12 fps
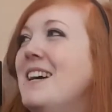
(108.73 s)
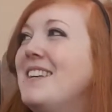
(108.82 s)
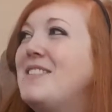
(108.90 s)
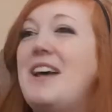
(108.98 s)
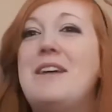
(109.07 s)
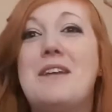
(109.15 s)

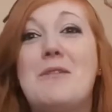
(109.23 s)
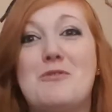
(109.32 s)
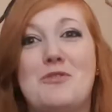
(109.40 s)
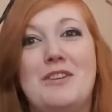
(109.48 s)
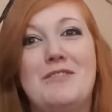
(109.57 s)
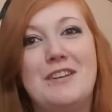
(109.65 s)
So that
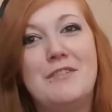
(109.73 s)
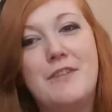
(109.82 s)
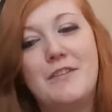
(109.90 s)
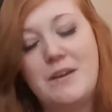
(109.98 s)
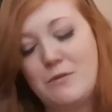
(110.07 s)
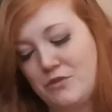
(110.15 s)
was really
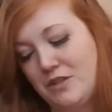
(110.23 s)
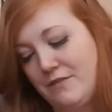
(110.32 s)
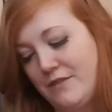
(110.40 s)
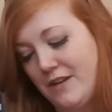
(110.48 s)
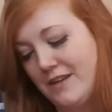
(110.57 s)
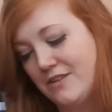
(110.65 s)
fun. That was really
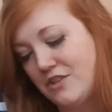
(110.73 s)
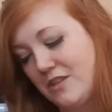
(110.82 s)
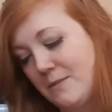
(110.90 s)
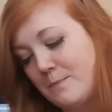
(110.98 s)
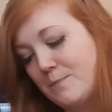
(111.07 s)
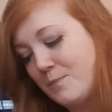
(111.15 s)
funny
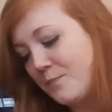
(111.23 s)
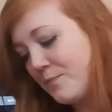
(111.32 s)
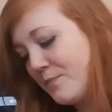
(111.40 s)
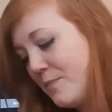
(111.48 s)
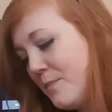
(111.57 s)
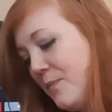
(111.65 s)
actually.
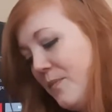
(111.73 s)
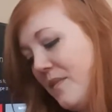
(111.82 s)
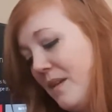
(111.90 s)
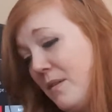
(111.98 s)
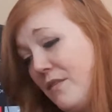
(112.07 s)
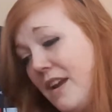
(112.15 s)

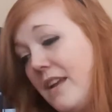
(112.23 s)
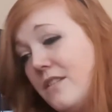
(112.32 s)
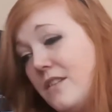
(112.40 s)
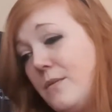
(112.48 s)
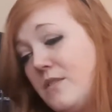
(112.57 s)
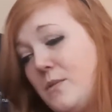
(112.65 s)
My friend
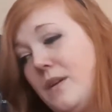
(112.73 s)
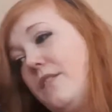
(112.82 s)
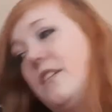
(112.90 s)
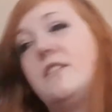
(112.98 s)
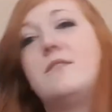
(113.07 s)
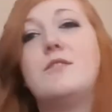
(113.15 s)
that was with,
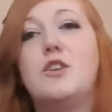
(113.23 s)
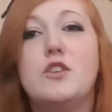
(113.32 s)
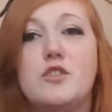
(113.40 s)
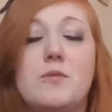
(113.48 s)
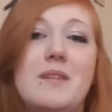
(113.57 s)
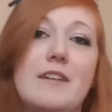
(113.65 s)
he
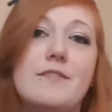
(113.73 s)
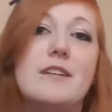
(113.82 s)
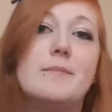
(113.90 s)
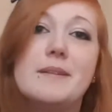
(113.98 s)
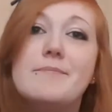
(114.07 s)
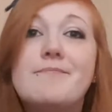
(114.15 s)
couldn't stop laughing
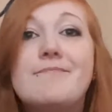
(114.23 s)
at me.